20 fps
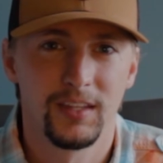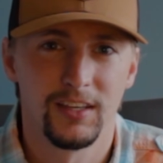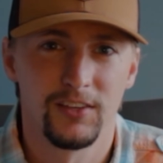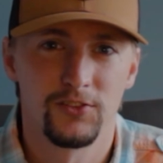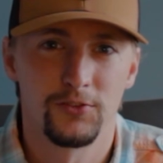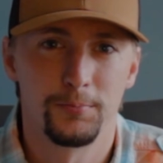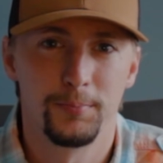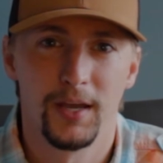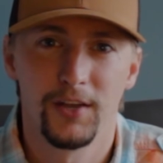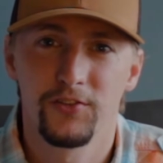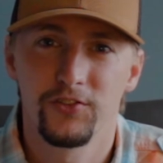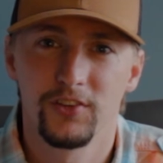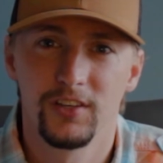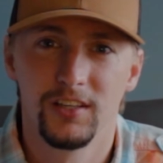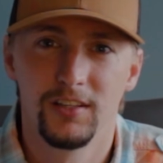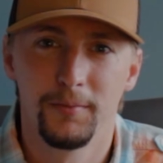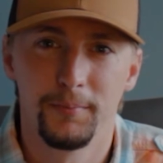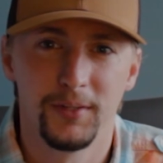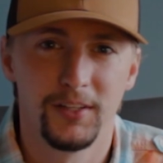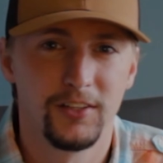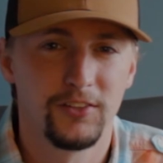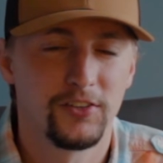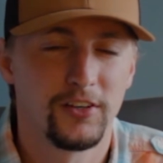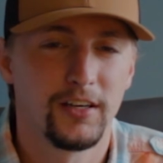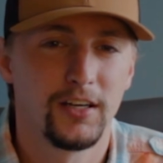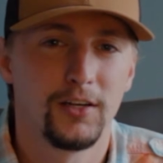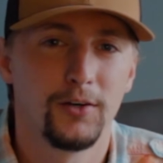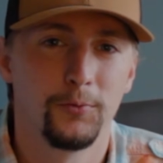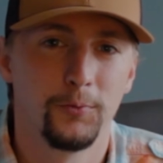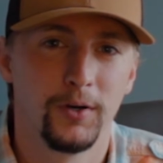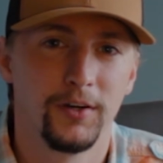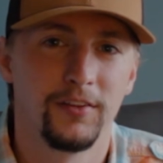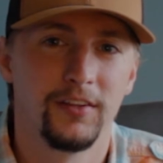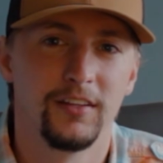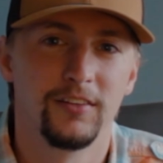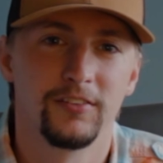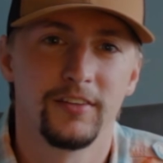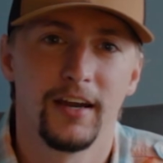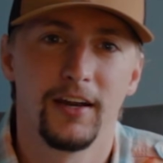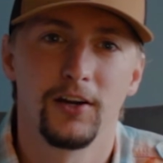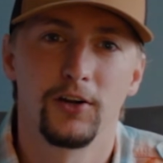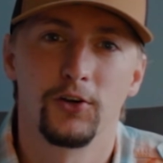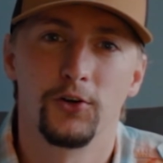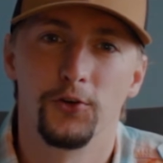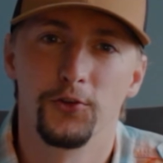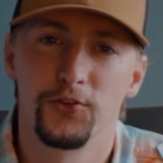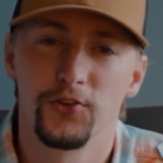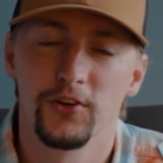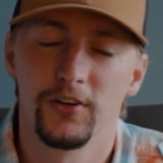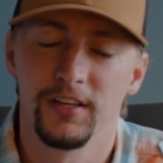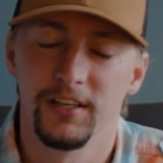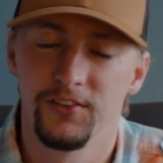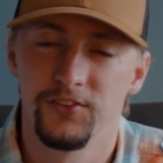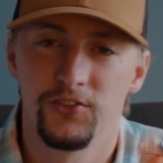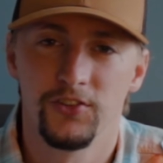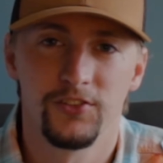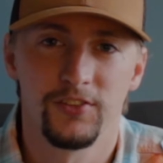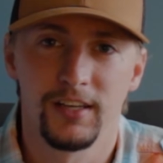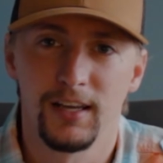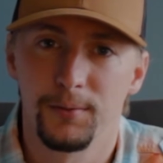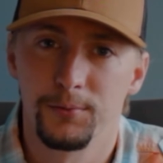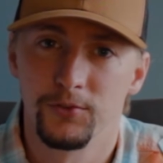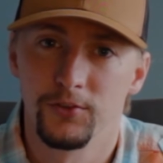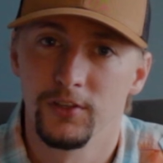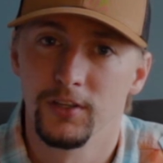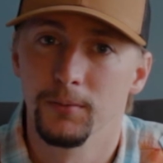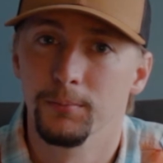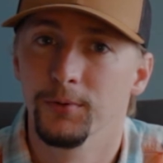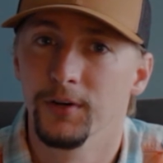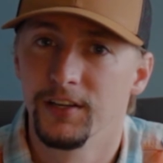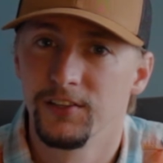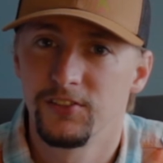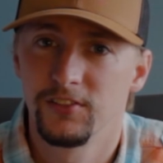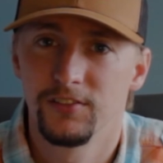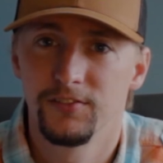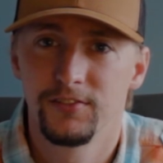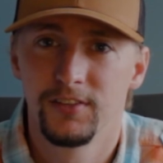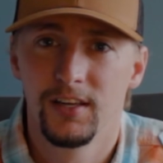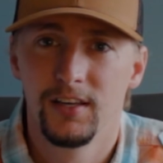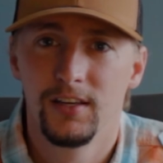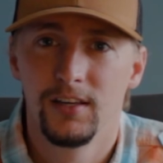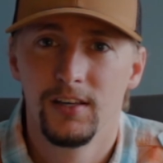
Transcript: especially in the military where the entire culture is just absolutely abrasive.